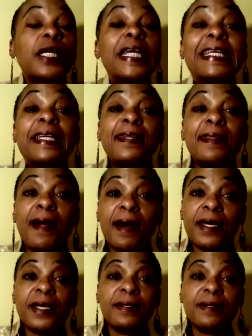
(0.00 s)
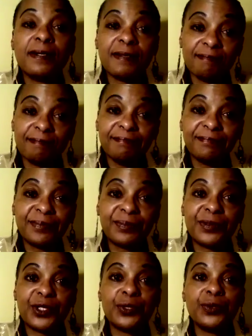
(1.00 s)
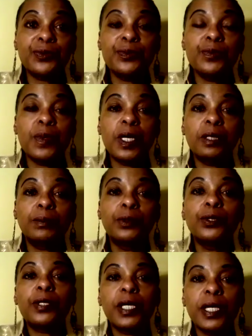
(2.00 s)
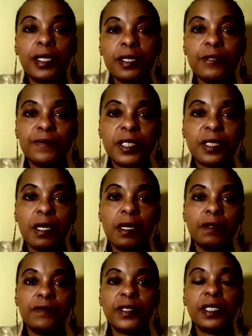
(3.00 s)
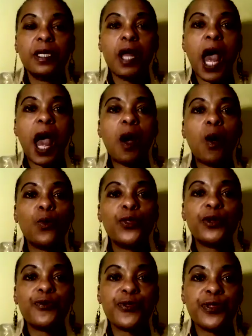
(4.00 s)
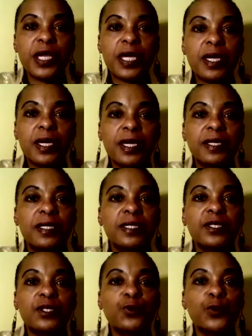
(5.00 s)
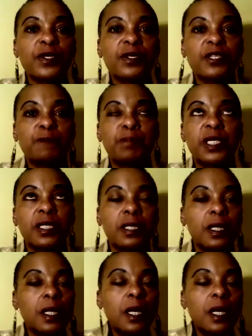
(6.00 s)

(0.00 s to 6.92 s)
inclined to looking at themselves and how they're thinking. And this is where this big